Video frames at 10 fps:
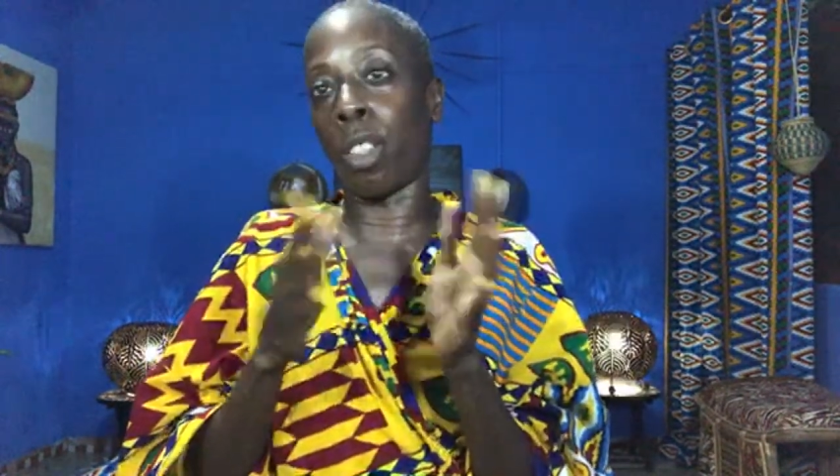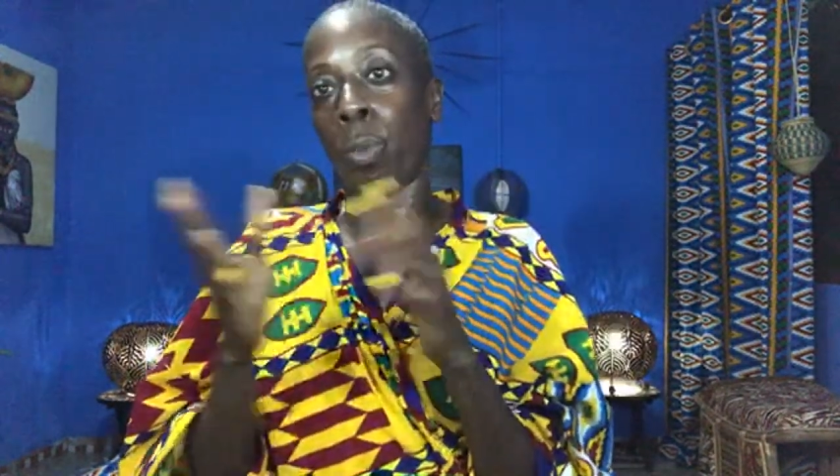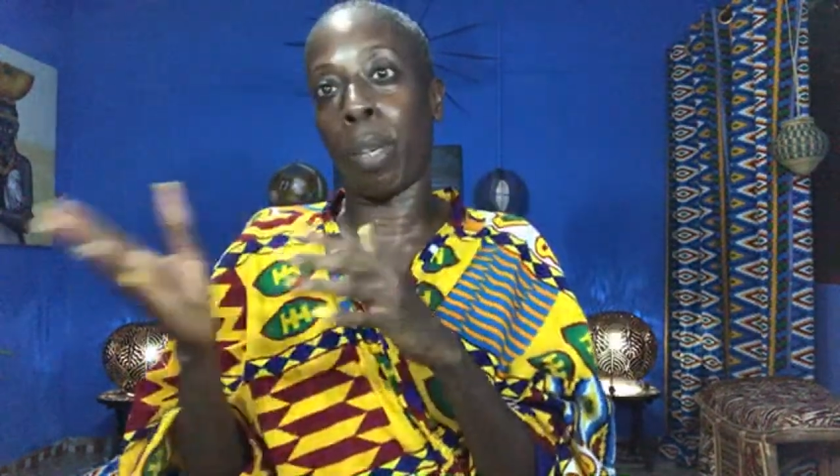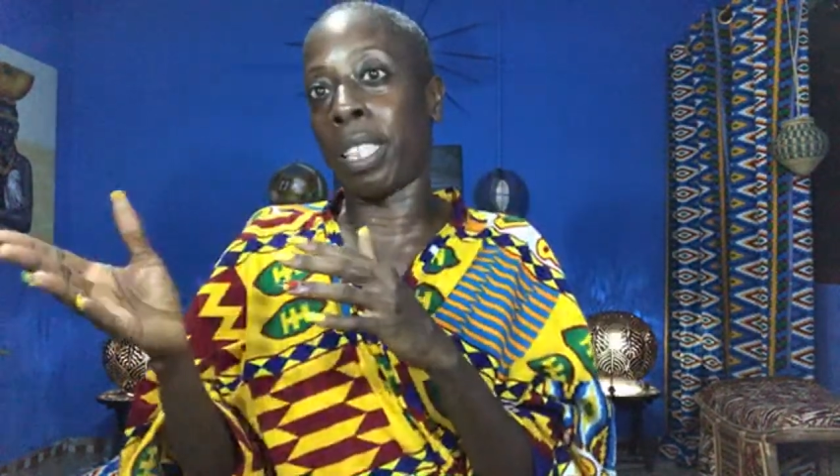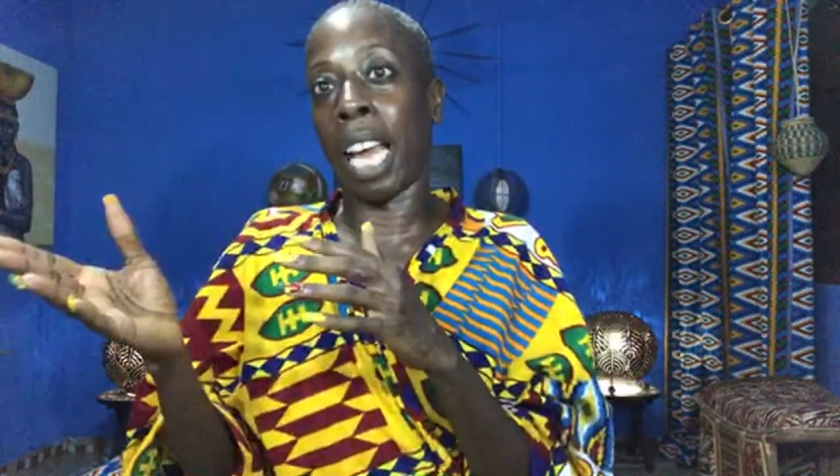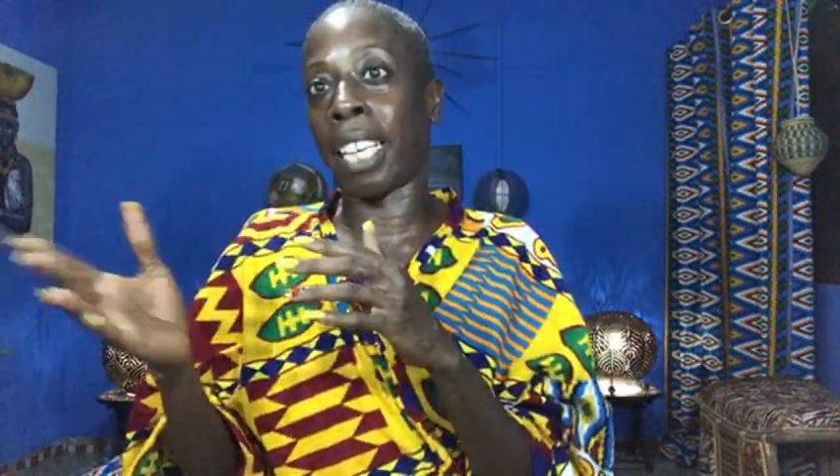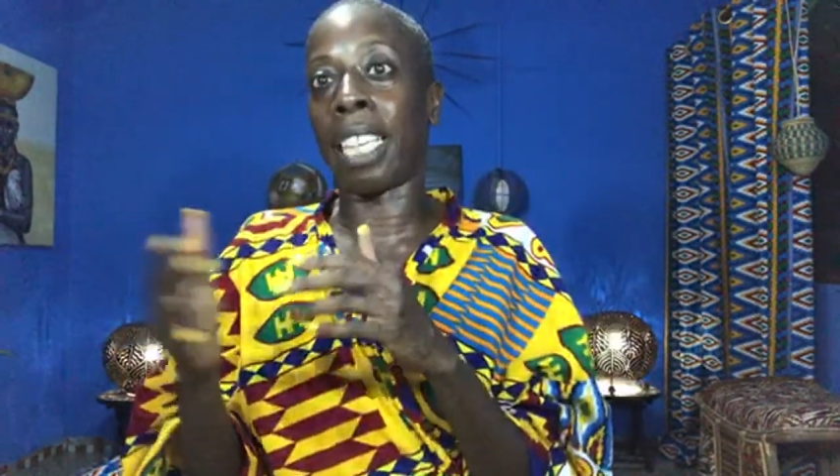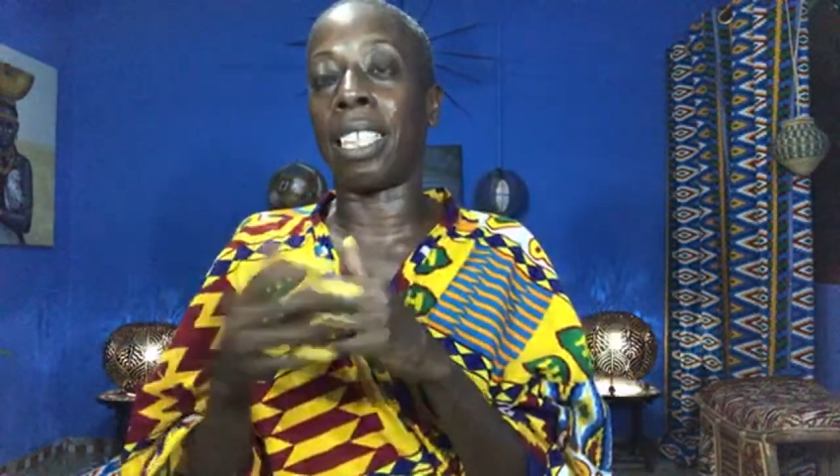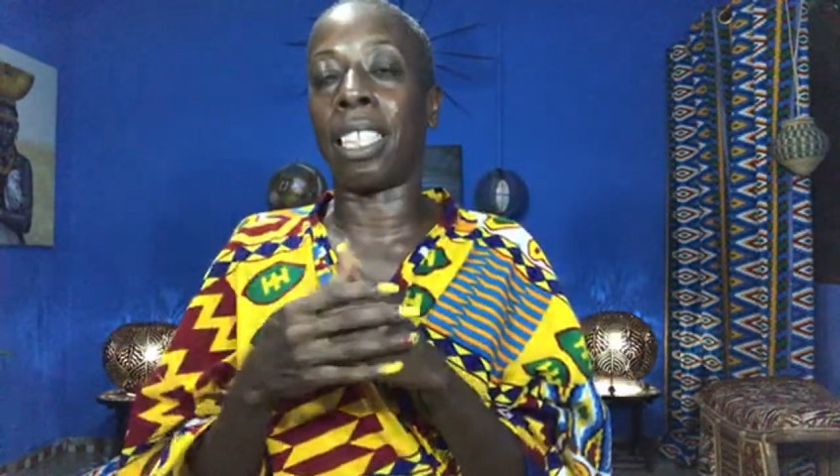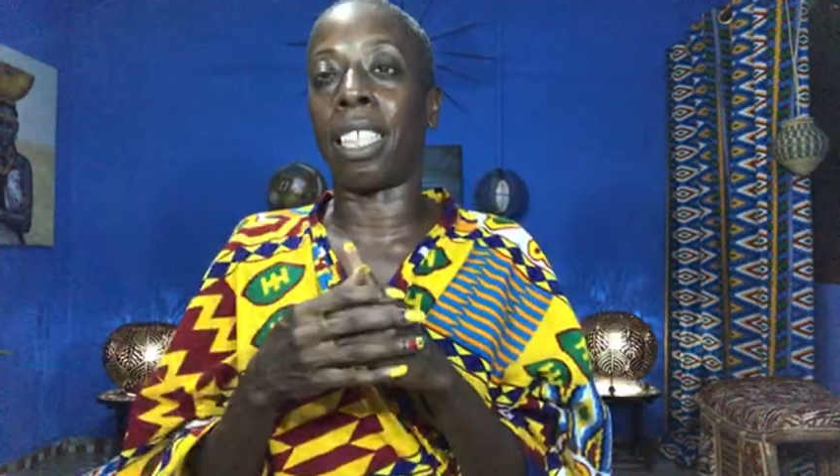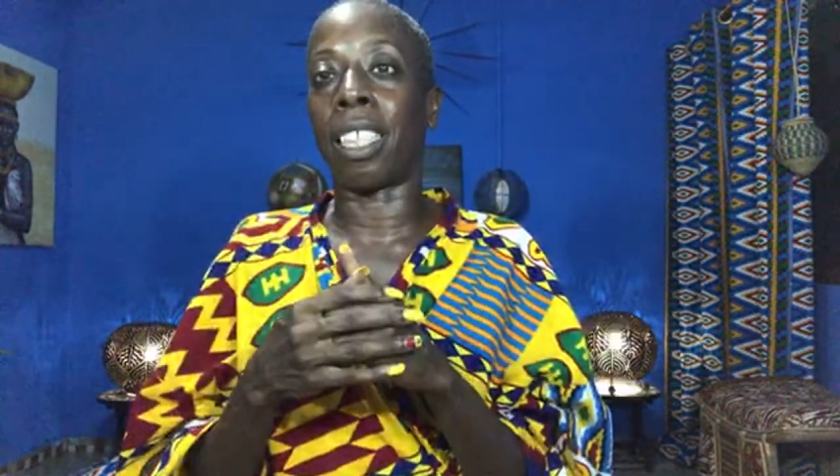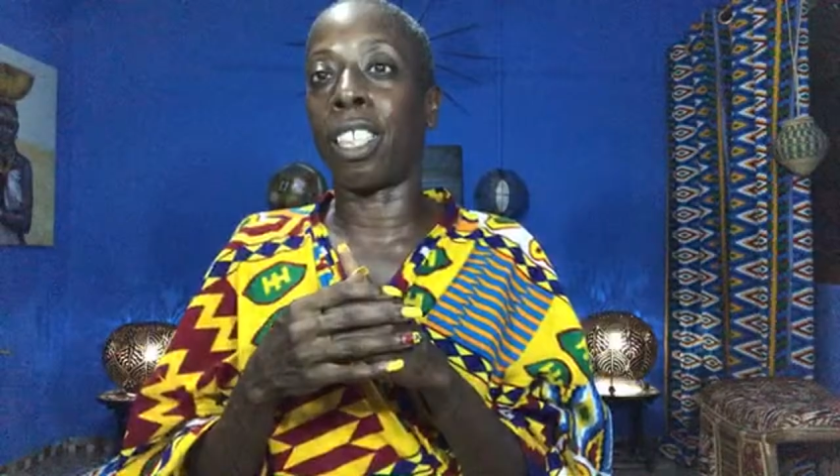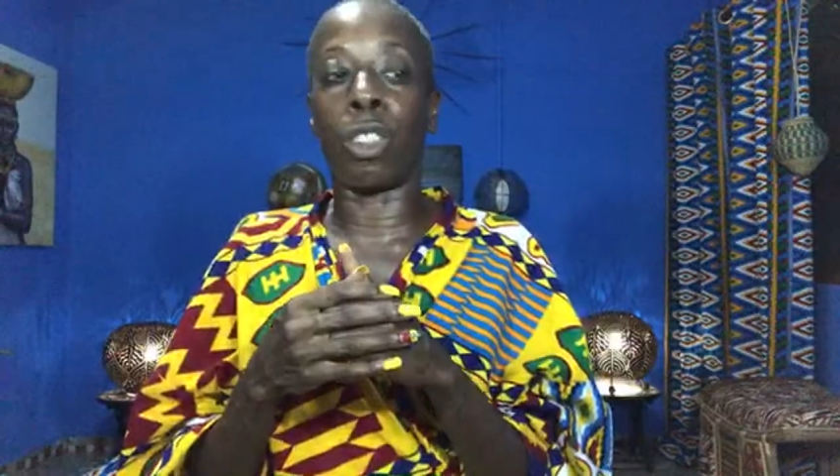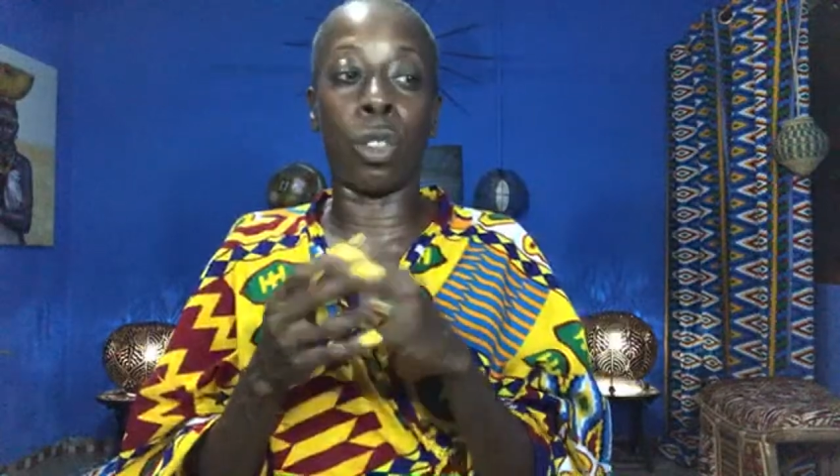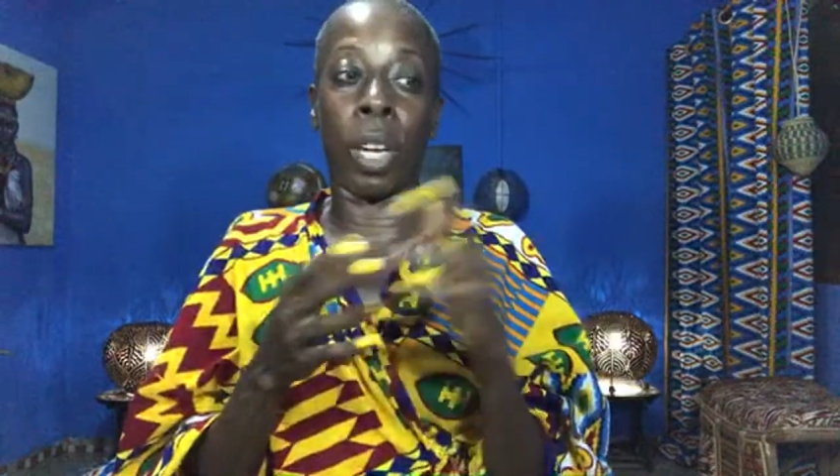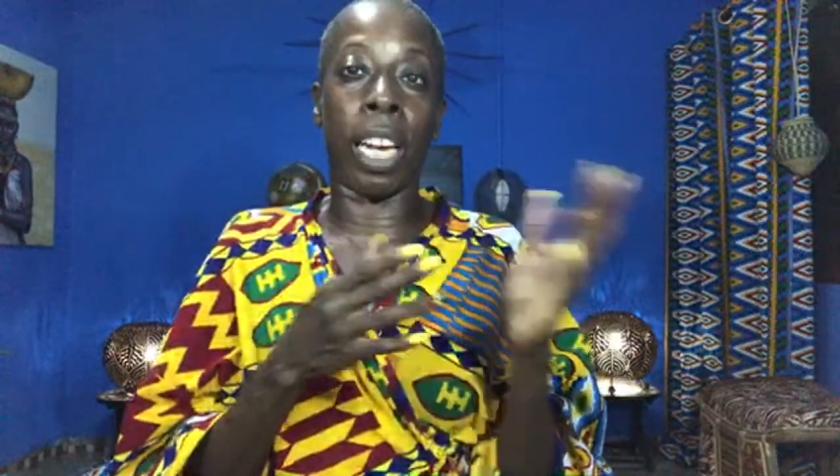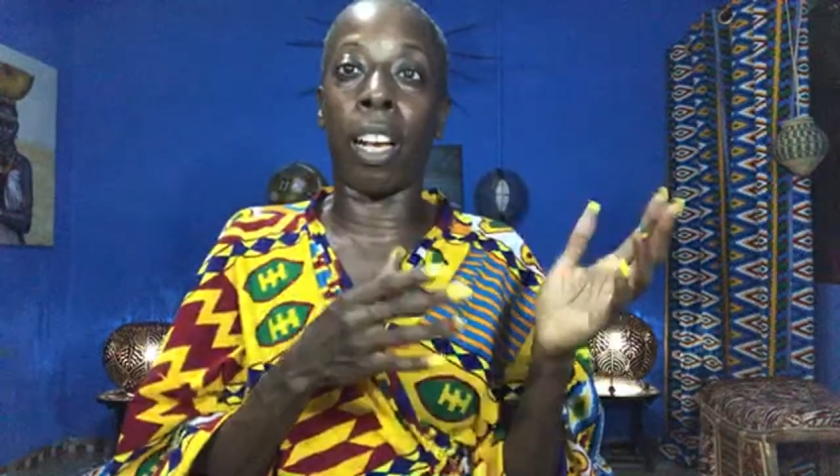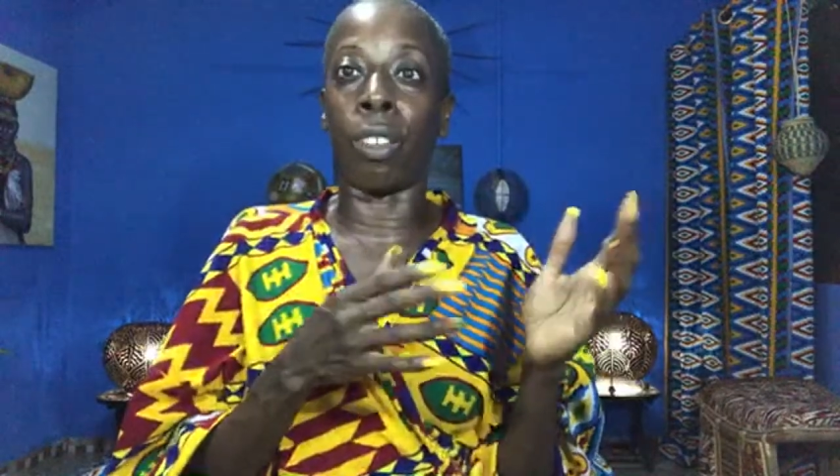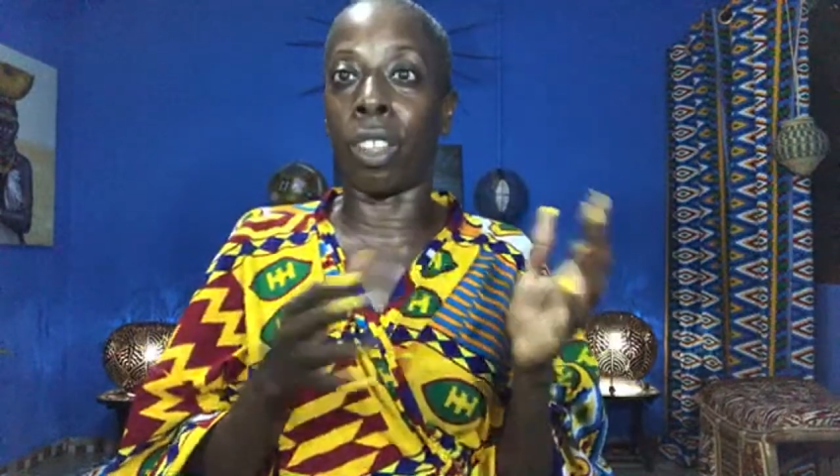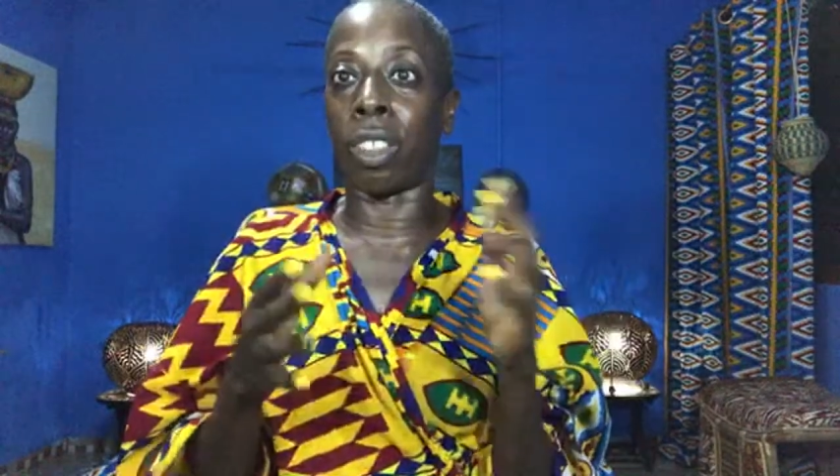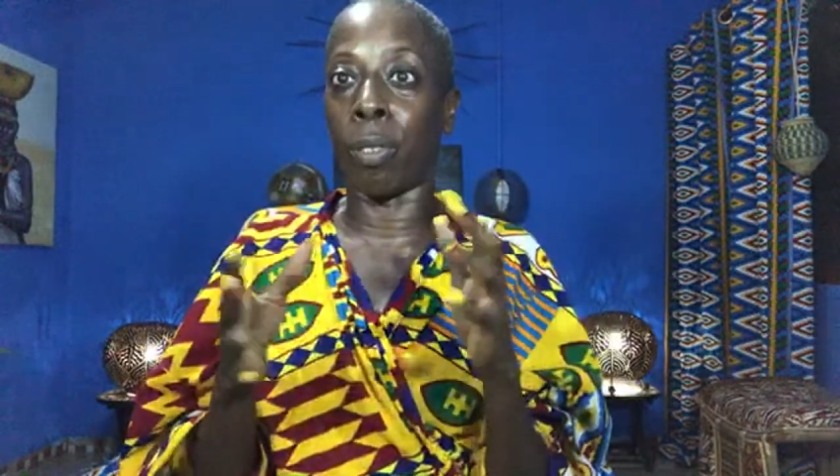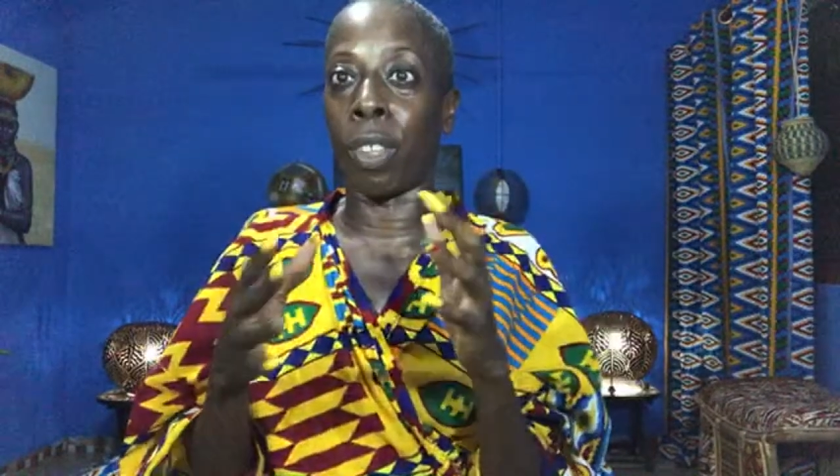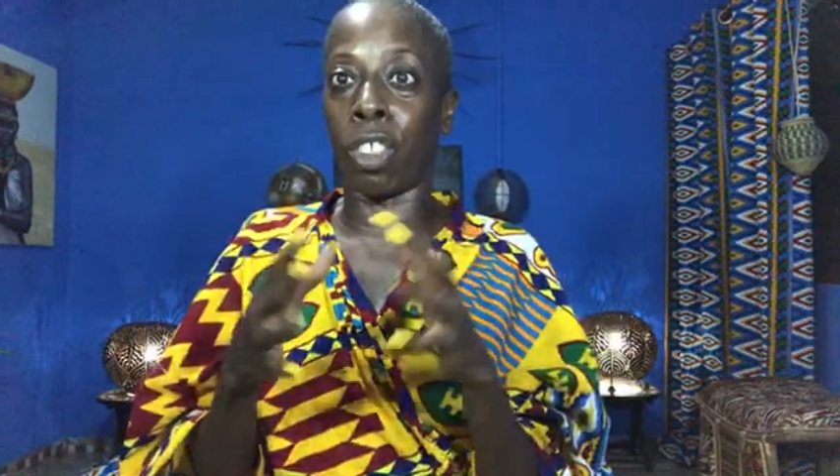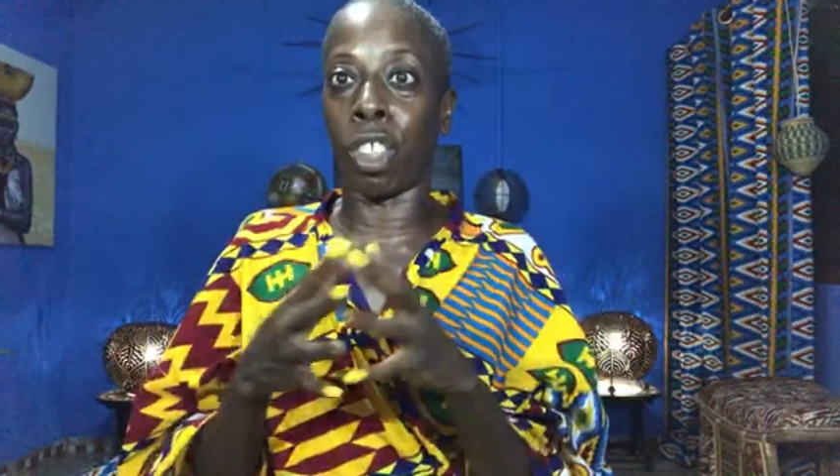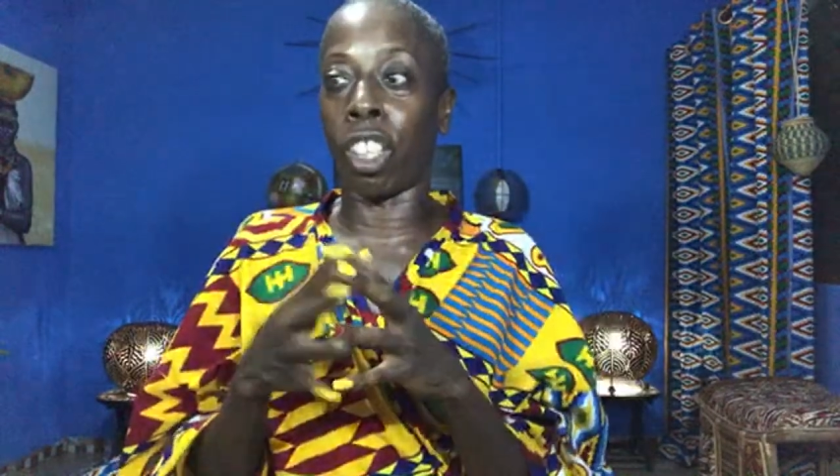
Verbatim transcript: you've been not getting it because you ain't held it the vision.